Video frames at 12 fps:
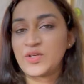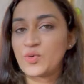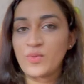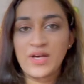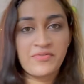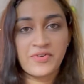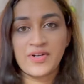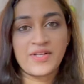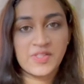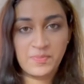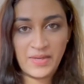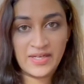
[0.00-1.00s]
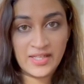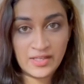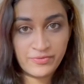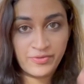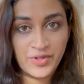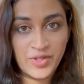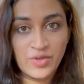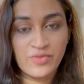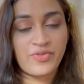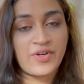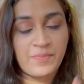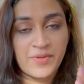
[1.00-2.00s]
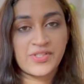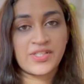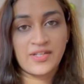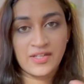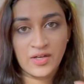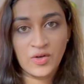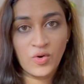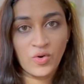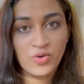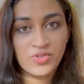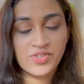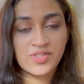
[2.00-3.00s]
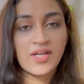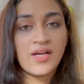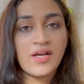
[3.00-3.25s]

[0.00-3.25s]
whoever is spending for you for a particular course,